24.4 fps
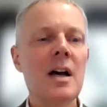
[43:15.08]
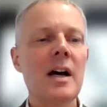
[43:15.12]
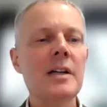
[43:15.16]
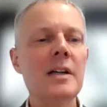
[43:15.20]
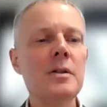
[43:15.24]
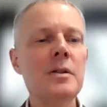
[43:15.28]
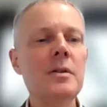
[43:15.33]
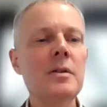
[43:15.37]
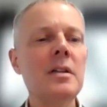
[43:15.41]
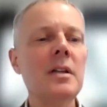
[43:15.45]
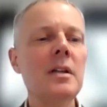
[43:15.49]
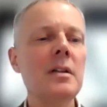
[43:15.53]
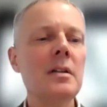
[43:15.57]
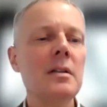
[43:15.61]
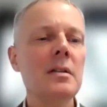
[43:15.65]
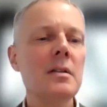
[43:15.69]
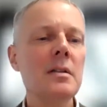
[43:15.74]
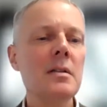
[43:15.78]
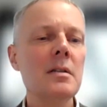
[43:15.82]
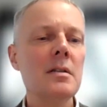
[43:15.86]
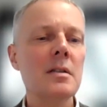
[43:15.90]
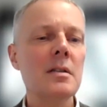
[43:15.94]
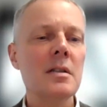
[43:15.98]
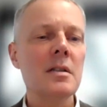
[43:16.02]
I do think
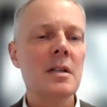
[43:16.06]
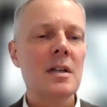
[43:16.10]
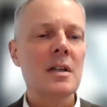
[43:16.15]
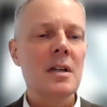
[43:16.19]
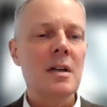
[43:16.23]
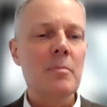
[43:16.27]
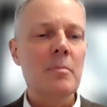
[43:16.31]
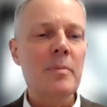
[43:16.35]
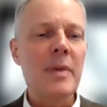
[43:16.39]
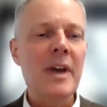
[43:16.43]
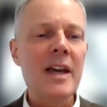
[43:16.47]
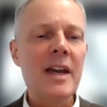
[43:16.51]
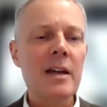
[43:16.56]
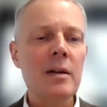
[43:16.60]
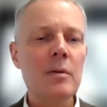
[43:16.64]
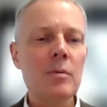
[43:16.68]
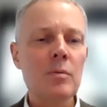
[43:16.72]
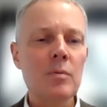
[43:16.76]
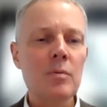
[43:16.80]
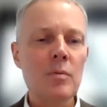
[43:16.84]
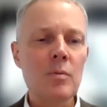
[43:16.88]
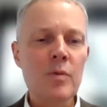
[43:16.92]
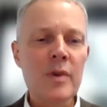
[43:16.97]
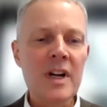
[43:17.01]
that
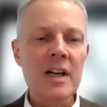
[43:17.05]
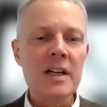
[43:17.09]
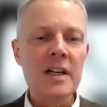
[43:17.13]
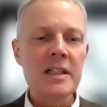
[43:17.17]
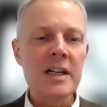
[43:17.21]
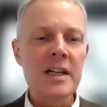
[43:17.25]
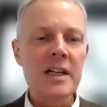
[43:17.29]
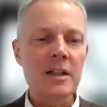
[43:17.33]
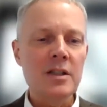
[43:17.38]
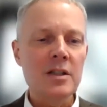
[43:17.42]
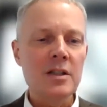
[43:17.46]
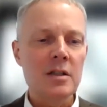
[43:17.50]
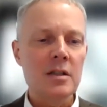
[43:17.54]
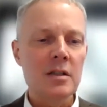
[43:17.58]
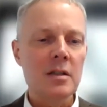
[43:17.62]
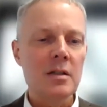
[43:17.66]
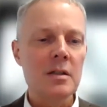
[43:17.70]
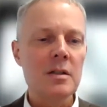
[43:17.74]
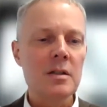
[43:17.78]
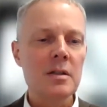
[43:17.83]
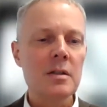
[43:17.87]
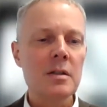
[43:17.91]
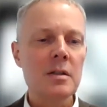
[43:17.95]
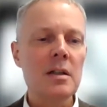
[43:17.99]
paying real
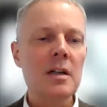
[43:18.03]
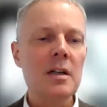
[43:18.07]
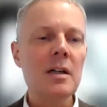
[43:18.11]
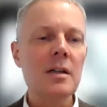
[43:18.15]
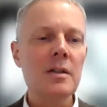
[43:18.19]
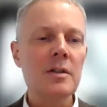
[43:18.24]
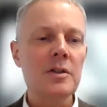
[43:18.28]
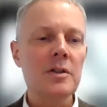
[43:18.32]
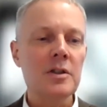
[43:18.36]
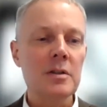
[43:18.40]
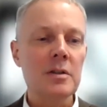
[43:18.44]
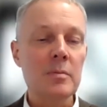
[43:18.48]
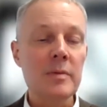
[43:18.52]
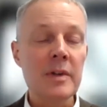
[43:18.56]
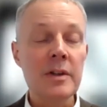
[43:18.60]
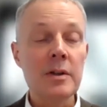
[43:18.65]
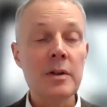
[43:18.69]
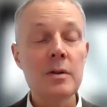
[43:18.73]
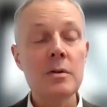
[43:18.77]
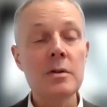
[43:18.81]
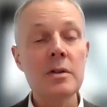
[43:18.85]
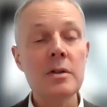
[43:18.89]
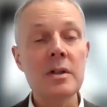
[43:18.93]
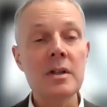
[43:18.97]
attention to culture,
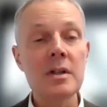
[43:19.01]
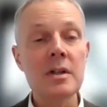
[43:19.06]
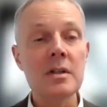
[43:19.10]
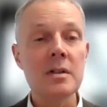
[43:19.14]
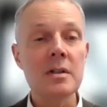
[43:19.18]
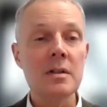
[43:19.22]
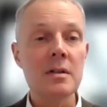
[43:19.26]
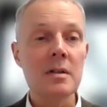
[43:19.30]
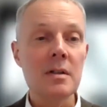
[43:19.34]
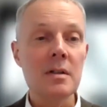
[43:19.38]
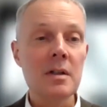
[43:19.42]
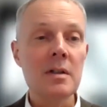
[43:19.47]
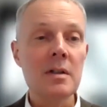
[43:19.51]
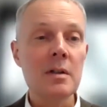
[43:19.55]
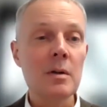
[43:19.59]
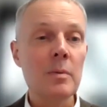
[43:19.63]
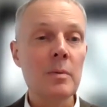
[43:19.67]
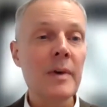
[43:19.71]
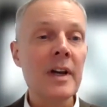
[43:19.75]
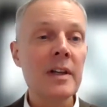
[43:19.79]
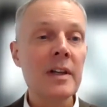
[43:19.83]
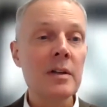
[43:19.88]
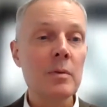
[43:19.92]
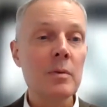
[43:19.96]
whether you do it in
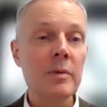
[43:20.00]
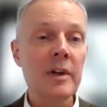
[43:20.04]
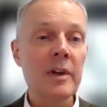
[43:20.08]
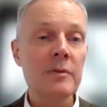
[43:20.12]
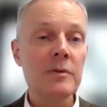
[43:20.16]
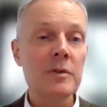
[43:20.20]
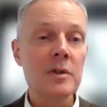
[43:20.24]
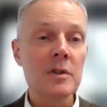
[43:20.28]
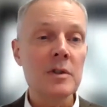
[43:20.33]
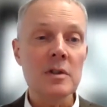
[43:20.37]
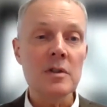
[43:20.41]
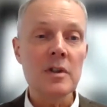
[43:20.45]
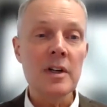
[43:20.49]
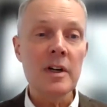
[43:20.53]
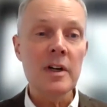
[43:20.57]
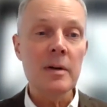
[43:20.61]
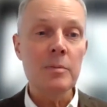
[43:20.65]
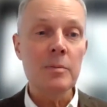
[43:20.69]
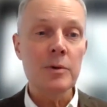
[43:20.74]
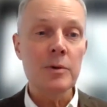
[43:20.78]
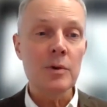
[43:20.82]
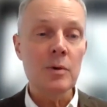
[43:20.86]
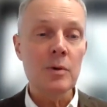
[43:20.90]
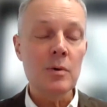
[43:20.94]
the way that we've
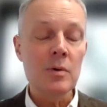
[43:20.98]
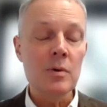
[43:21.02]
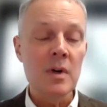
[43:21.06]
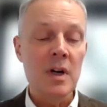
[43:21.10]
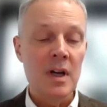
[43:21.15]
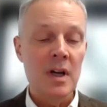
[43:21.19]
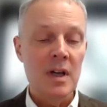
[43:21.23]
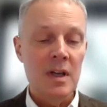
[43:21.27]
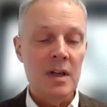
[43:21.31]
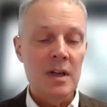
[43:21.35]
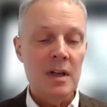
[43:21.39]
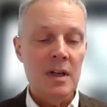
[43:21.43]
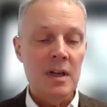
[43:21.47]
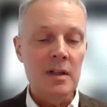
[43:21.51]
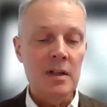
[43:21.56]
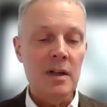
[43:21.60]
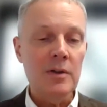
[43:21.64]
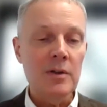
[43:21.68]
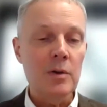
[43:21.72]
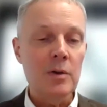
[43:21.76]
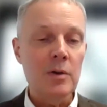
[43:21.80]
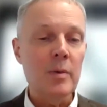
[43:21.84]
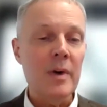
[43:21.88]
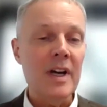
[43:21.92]
described or in
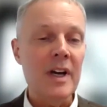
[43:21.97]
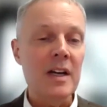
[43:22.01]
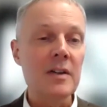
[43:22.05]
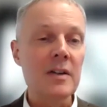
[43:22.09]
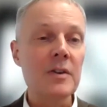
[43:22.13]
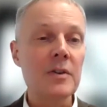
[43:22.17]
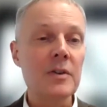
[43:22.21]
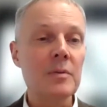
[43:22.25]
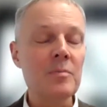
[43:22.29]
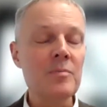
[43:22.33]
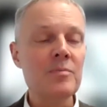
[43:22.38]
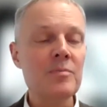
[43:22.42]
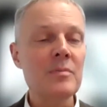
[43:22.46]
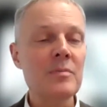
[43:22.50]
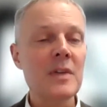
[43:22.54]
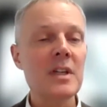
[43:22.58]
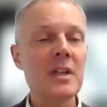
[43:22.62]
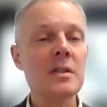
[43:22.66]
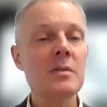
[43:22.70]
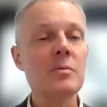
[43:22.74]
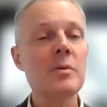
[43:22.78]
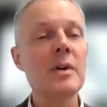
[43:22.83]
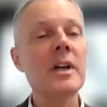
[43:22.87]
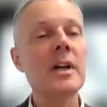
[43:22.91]
other ways,
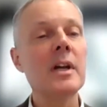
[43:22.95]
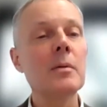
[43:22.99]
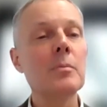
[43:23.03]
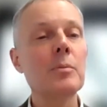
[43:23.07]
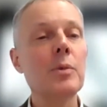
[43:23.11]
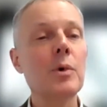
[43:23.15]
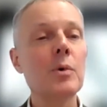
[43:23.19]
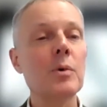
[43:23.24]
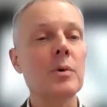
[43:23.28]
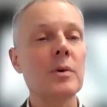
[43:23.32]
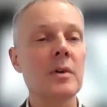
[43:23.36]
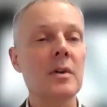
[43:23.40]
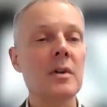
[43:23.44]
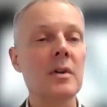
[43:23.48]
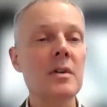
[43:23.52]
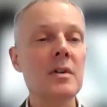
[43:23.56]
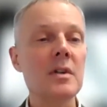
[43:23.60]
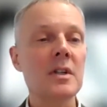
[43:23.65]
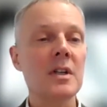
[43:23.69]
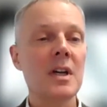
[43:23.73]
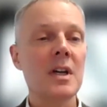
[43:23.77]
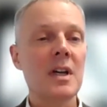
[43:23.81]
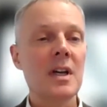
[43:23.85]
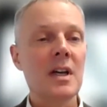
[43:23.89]
is really
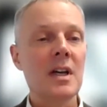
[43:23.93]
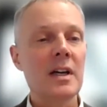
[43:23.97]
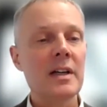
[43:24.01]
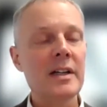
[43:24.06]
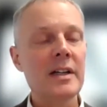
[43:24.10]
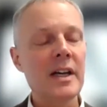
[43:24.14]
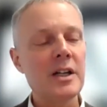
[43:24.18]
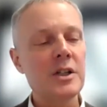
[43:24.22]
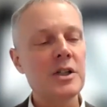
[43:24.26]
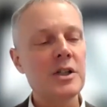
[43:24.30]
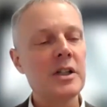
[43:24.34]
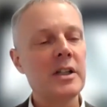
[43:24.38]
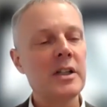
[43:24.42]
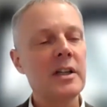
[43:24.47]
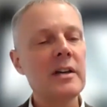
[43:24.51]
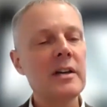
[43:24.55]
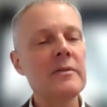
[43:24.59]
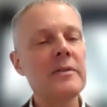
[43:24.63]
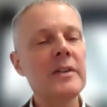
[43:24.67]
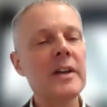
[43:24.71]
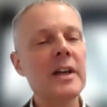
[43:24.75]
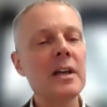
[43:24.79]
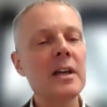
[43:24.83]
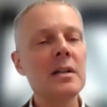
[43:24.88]
important, and actually
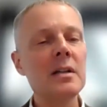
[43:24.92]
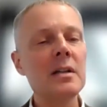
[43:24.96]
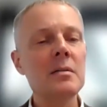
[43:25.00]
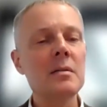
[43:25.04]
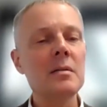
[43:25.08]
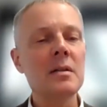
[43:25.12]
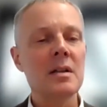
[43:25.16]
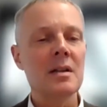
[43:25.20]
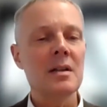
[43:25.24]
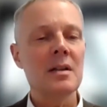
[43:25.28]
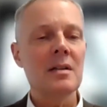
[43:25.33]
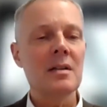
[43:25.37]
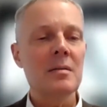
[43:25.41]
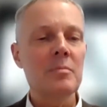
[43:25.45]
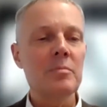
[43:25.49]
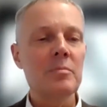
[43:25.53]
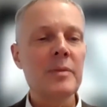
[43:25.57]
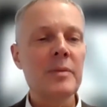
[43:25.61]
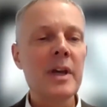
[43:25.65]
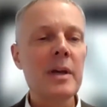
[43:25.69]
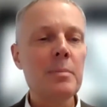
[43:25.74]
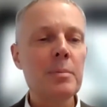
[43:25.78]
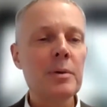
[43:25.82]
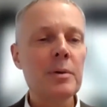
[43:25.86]
giving
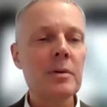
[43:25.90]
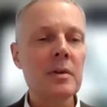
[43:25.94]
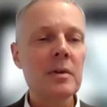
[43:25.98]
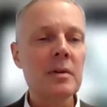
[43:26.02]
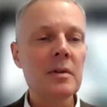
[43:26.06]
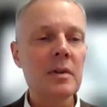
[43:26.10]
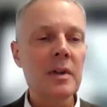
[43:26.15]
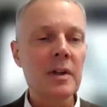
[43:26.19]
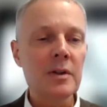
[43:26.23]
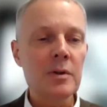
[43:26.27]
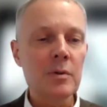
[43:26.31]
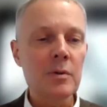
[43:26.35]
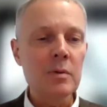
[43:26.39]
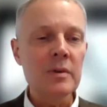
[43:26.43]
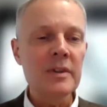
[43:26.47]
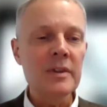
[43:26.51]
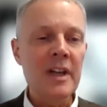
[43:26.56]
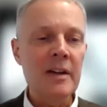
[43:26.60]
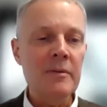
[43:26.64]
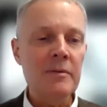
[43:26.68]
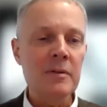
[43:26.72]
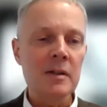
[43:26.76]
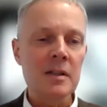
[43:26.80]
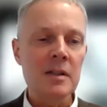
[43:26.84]
people at all
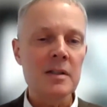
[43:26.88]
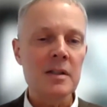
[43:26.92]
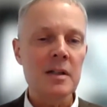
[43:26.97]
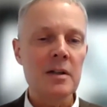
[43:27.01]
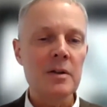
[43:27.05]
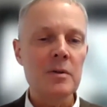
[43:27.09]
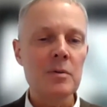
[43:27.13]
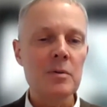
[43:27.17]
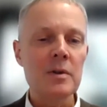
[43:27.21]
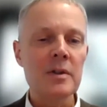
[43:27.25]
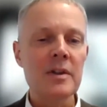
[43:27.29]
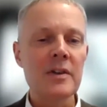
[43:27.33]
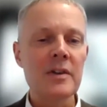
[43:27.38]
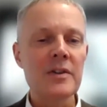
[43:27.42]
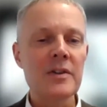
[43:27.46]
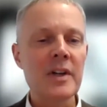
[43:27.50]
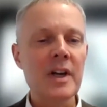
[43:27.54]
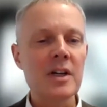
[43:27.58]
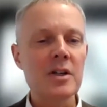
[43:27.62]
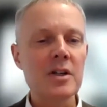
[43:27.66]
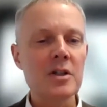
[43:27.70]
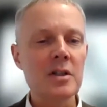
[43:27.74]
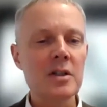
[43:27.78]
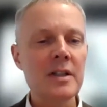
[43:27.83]
levels in the
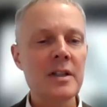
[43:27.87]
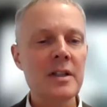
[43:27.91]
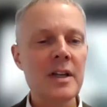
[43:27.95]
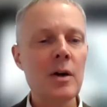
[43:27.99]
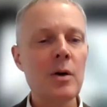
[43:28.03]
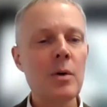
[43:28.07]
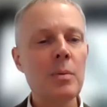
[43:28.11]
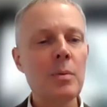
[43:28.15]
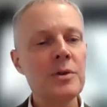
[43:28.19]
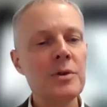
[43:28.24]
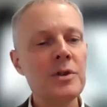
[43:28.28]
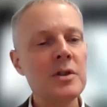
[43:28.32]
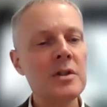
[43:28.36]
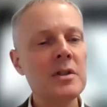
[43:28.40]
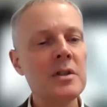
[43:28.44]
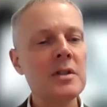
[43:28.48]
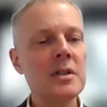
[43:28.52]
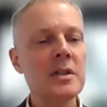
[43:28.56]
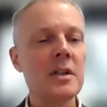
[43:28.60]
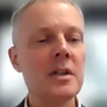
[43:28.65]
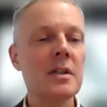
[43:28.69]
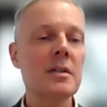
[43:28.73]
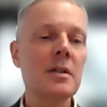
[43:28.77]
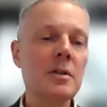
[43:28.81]
organisation that
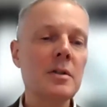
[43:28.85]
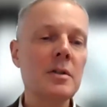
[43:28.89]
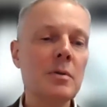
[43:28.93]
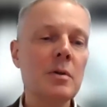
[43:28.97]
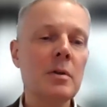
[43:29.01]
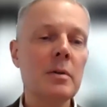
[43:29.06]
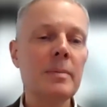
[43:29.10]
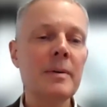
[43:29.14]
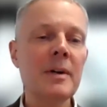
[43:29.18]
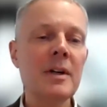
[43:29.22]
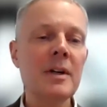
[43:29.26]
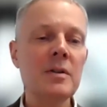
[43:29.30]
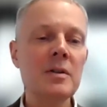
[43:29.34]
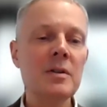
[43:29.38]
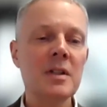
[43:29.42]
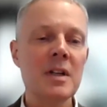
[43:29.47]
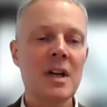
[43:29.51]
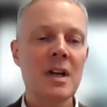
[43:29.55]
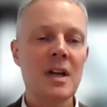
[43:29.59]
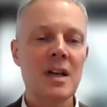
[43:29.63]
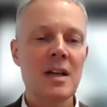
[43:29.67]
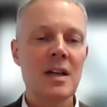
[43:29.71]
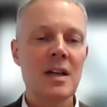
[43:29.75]
opportunity to talk about